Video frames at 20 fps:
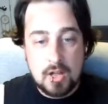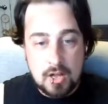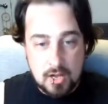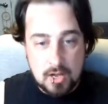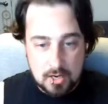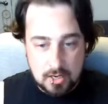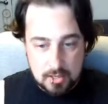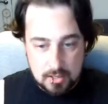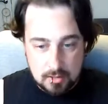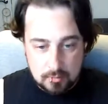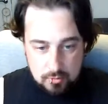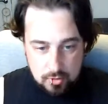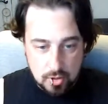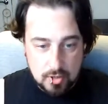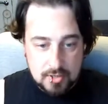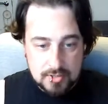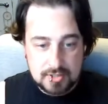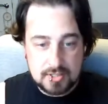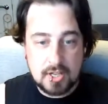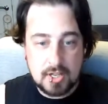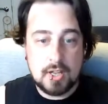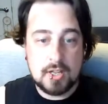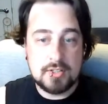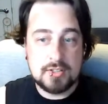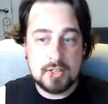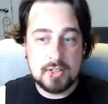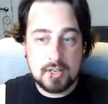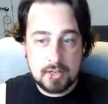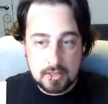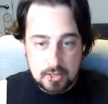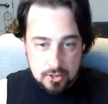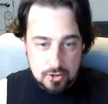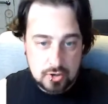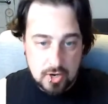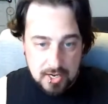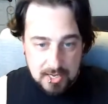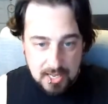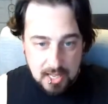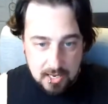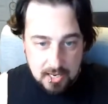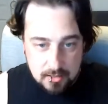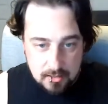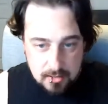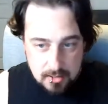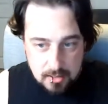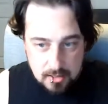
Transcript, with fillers: I'm going to go downstairs. I'm going to try again.